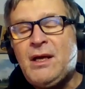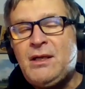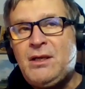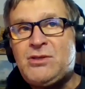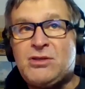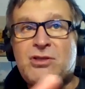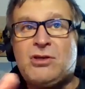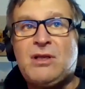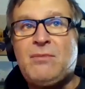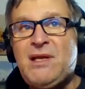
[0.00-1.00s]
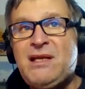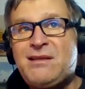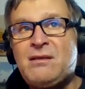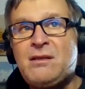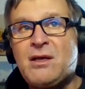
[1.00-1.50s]
you should certainly beat
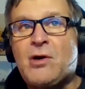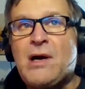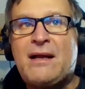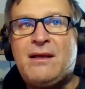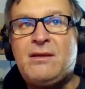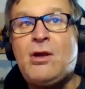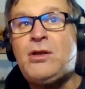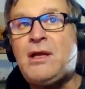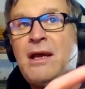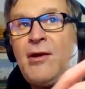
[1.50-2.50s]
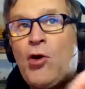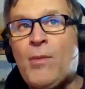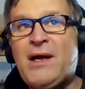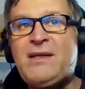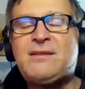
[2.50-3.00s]
the Kraken. You get home
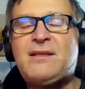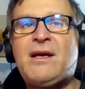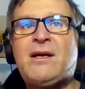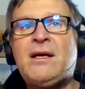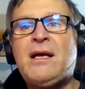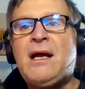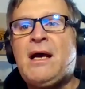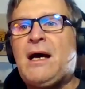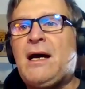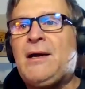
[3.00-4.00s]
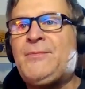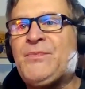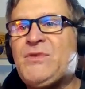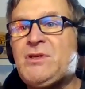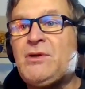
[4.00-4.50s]
ice there.
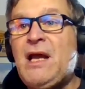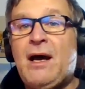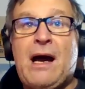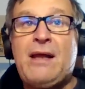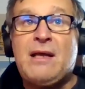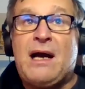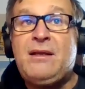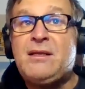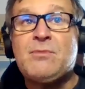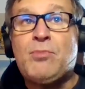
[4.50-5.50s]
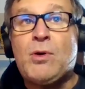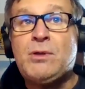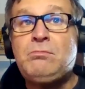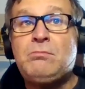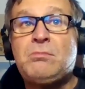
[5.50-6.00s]
Um, so yeah, I I think it's
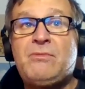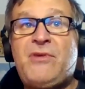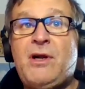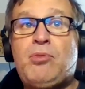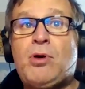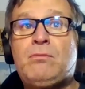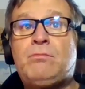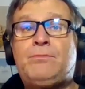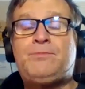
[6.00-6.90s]
important, very important.